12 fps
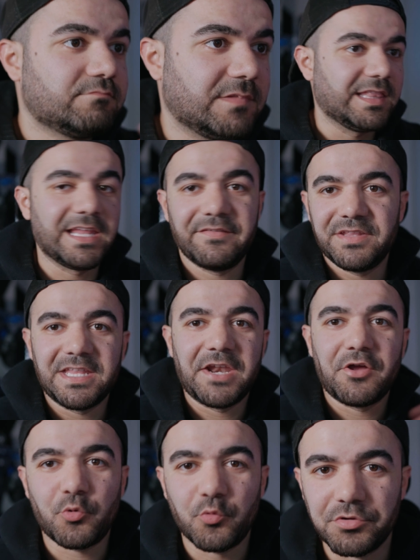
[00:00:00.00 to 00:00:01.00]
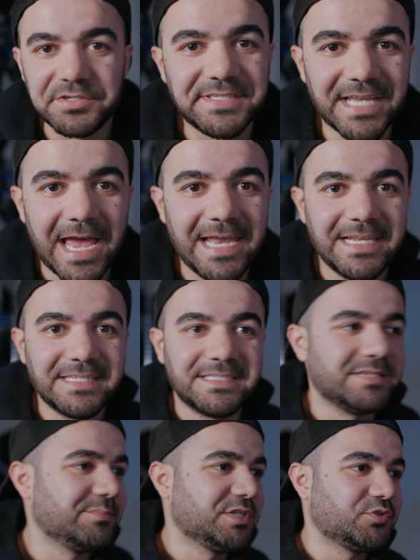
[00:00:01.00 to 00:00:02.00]
leaving that awkward silence
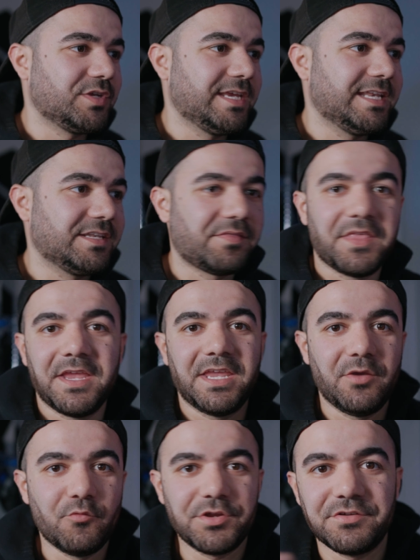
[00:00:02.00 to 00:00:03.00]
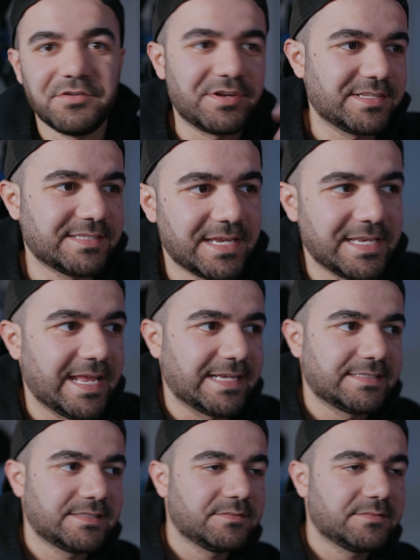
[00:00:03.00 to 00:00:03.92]
in between thinking what you're gonna say next.